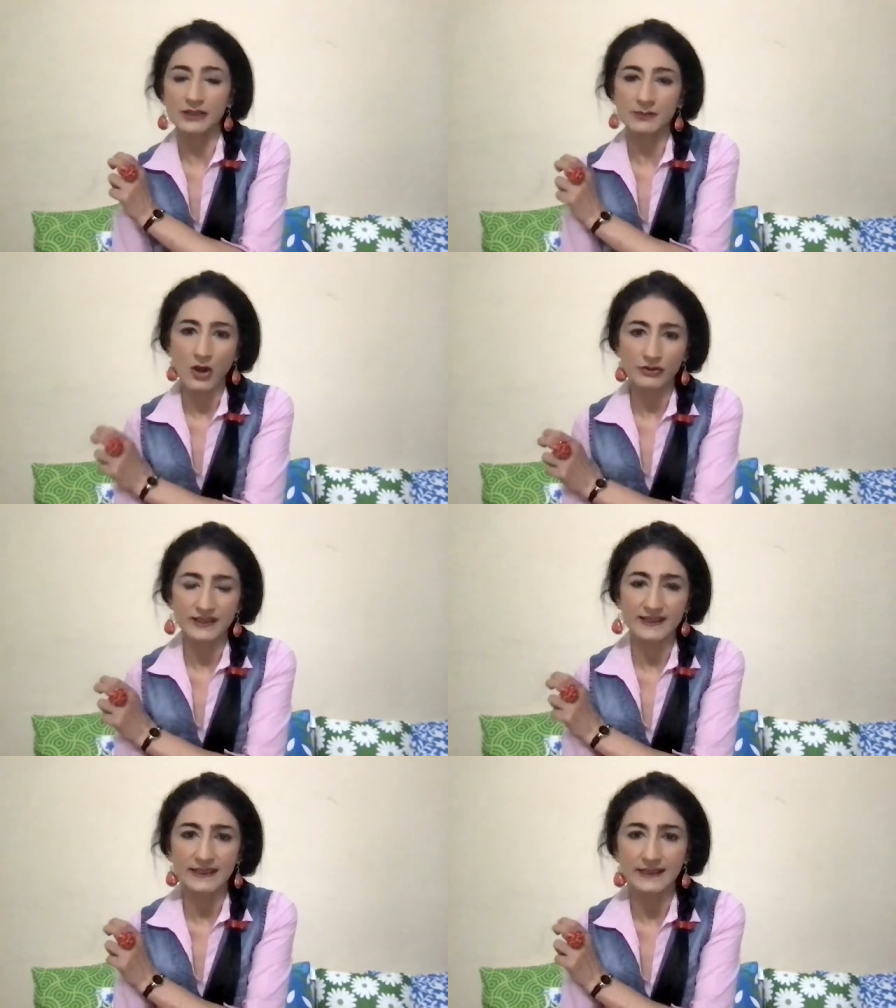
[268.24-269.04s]

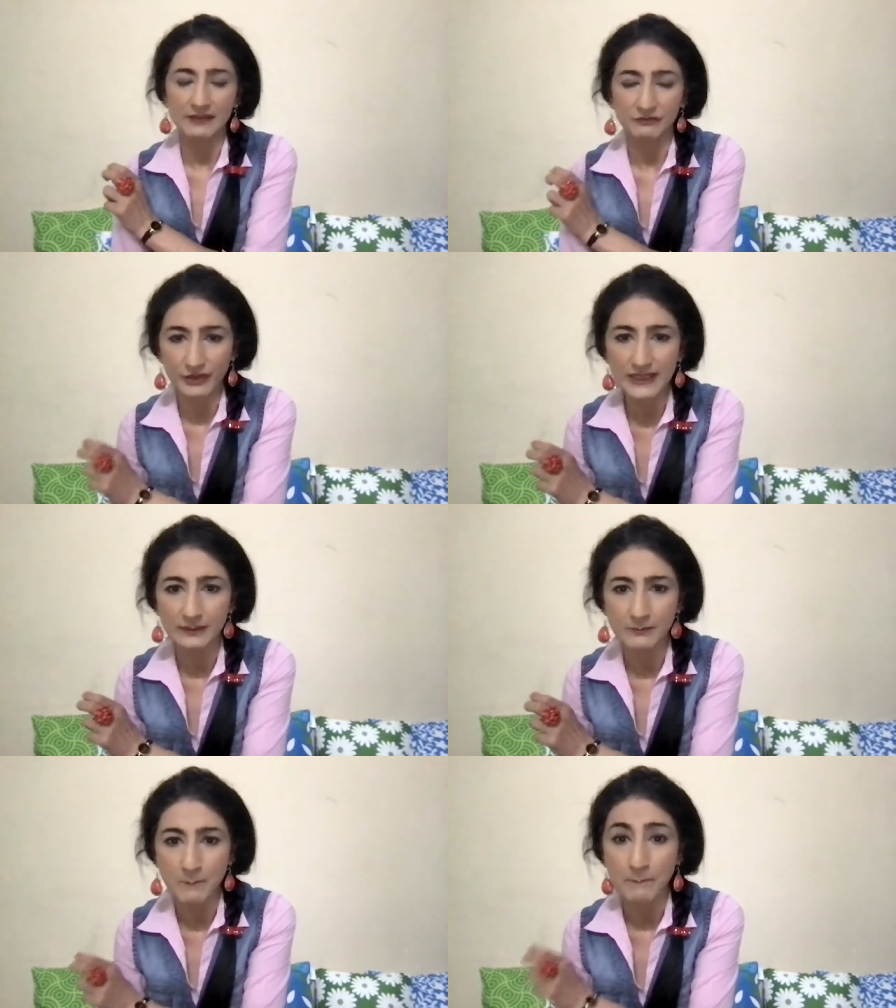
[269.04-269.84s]
democracy and
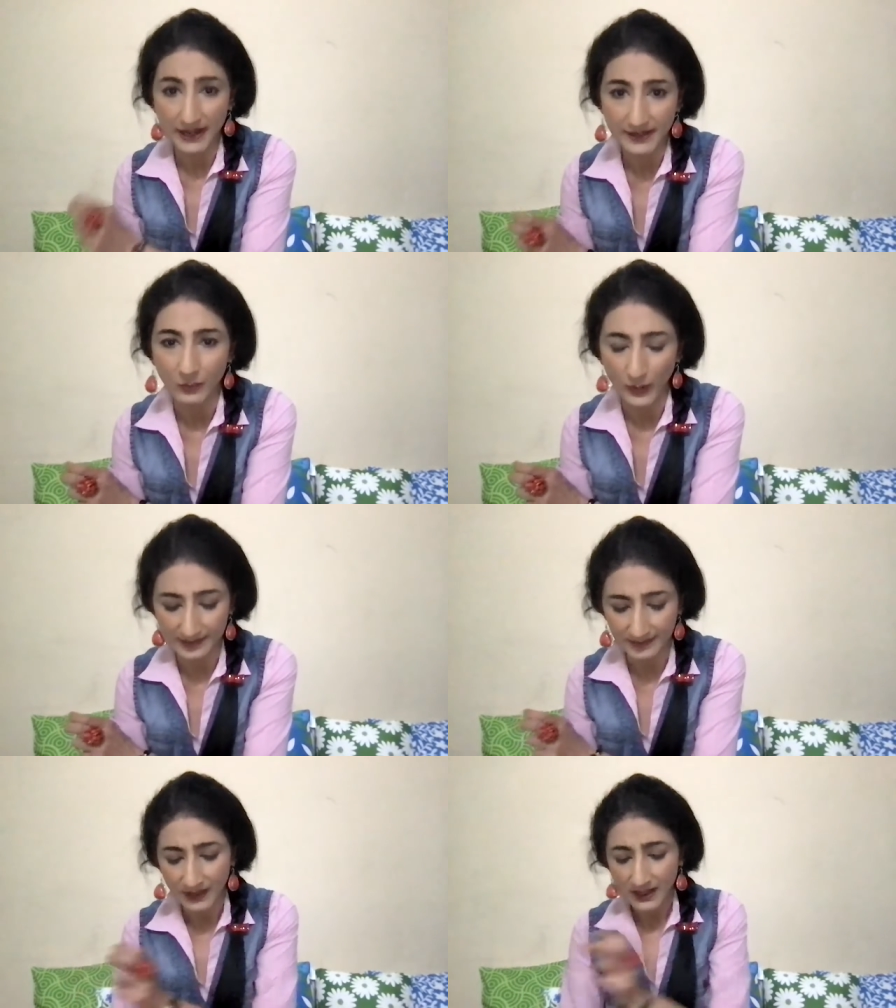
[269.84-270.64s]
freedom by the
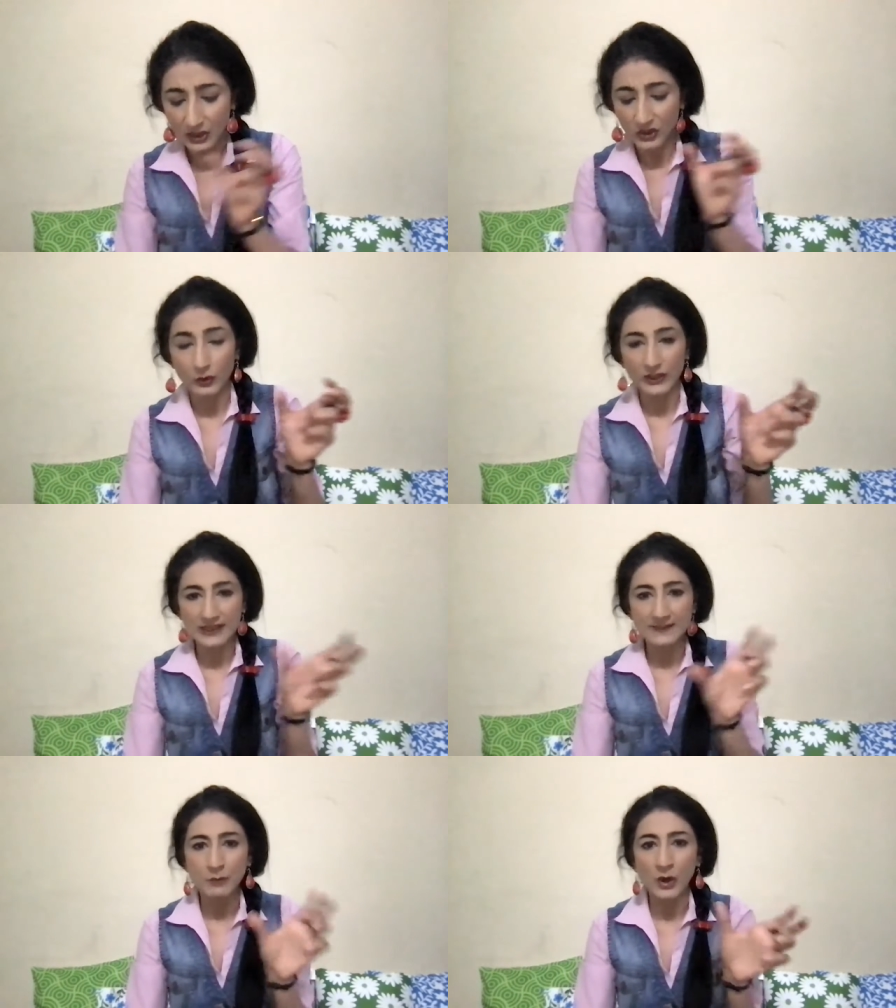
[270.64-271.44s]
West. So it
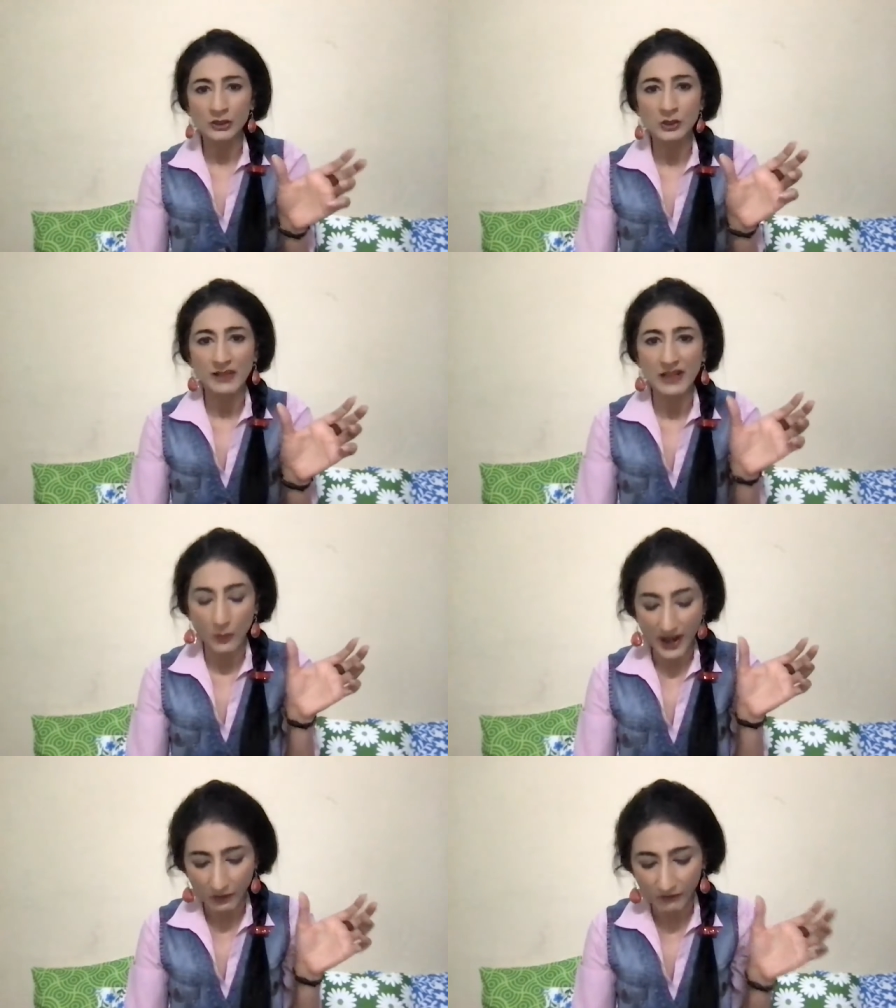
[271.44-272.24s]
is important to be
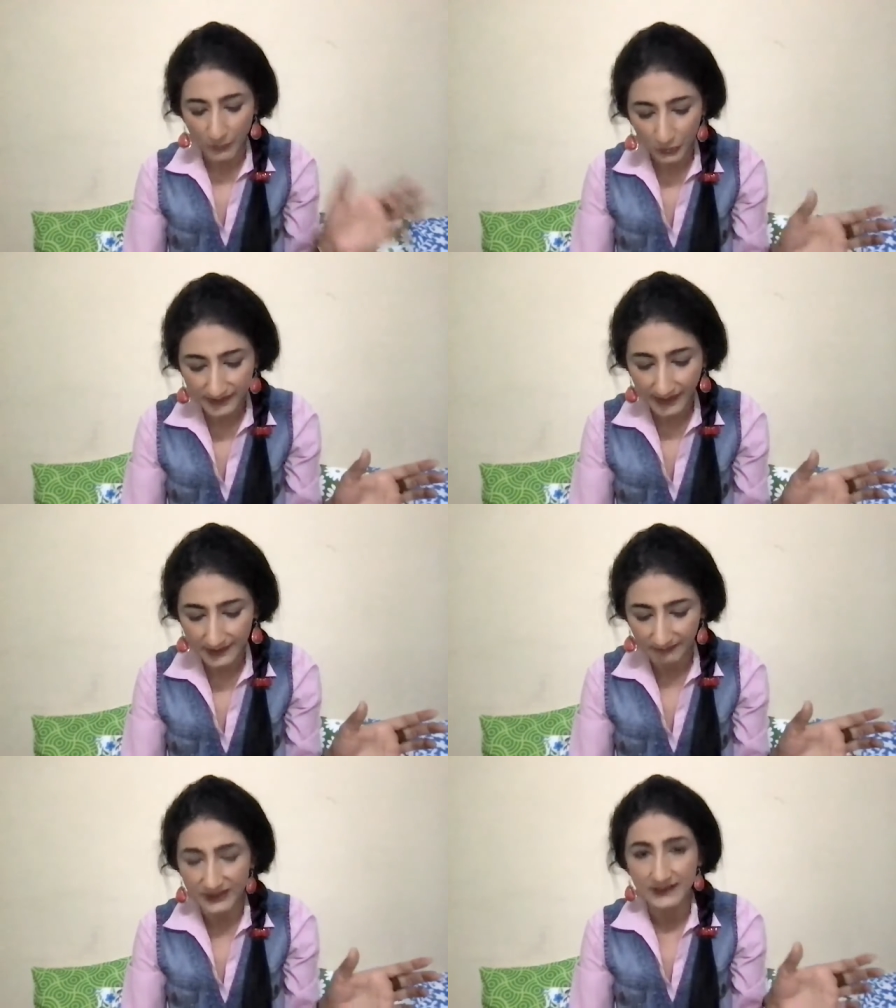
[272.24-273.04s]
aware of both
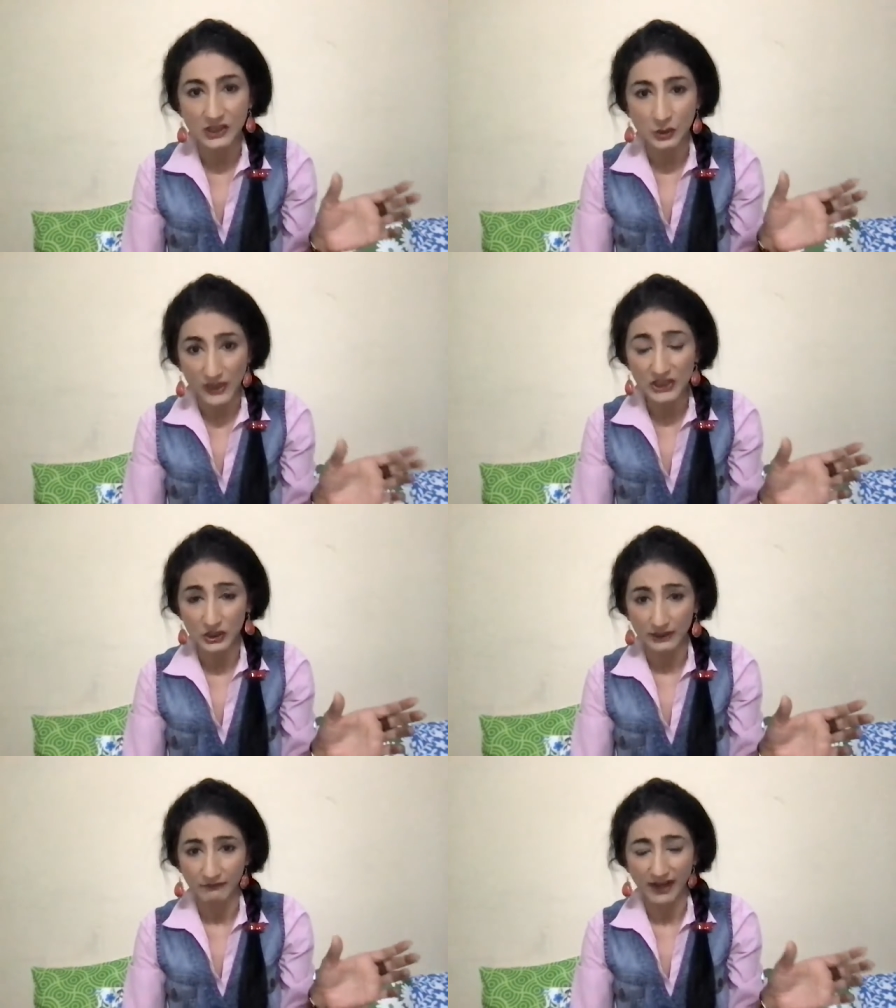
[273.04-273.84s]
sides of this
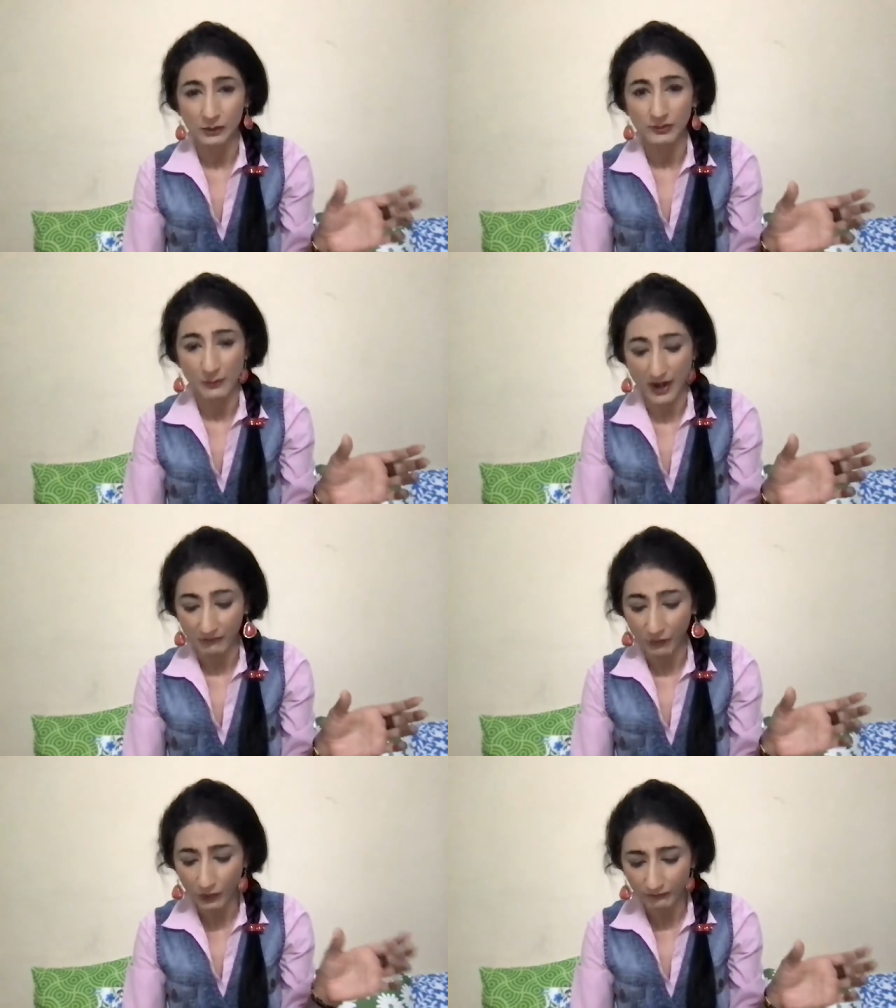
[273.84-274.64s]
situation, in fact, to be aware
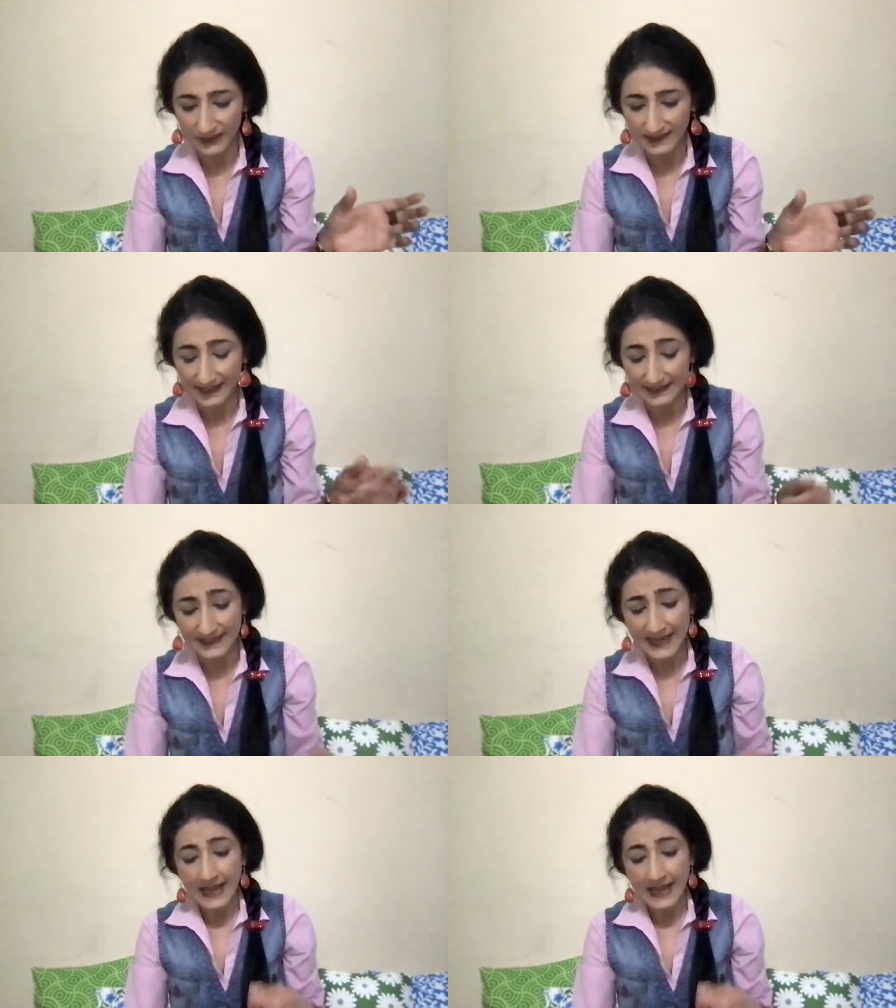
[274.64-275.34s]
of all of these sides.